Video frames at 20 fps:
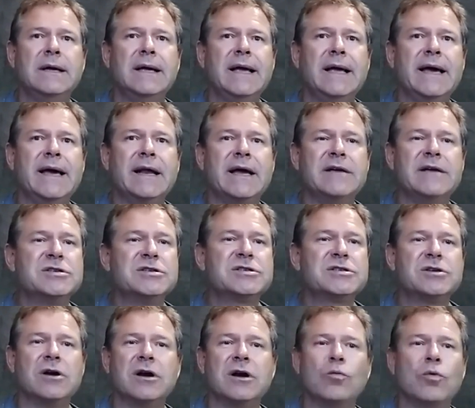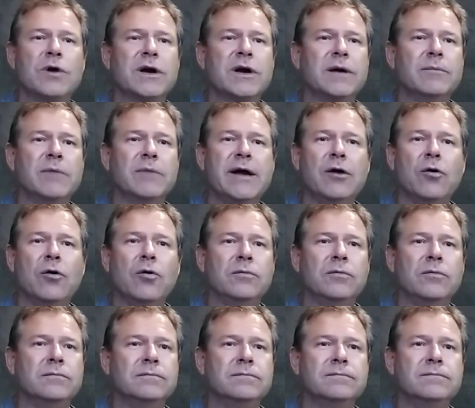and I just started working my
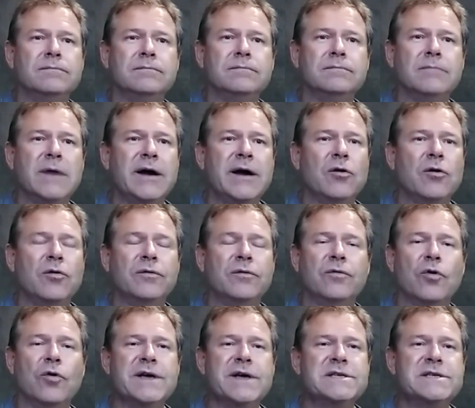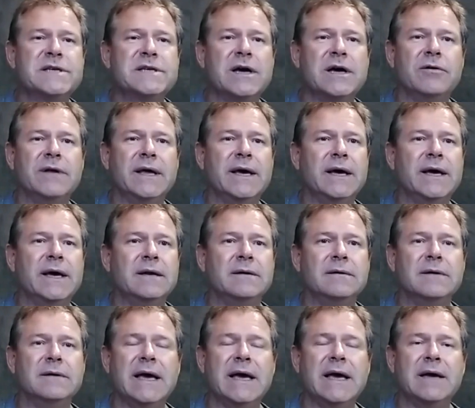own my own voice out
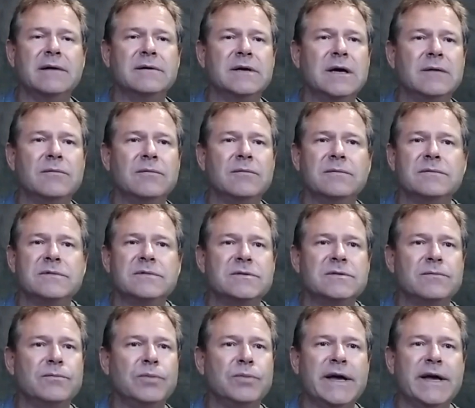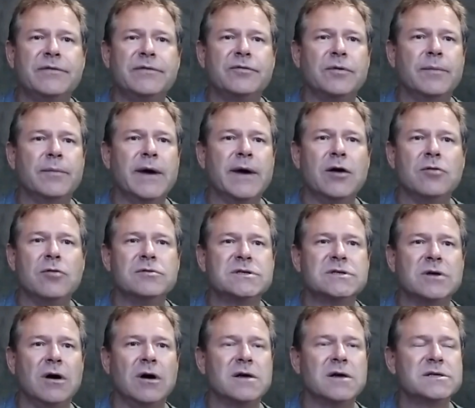and and playing through my own
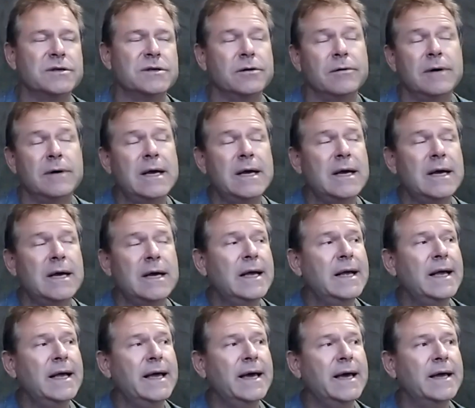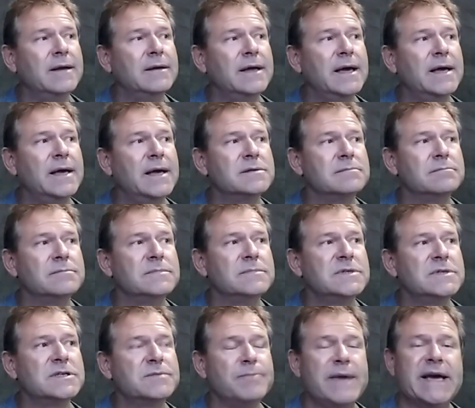songs, you know, and and
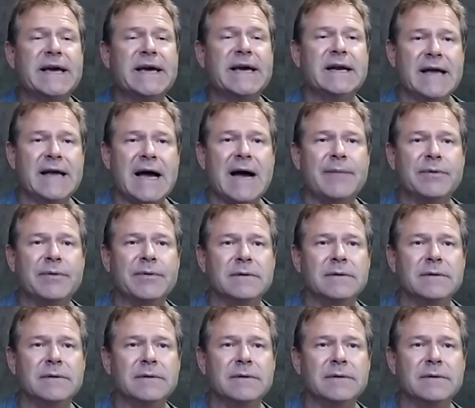just making it happen.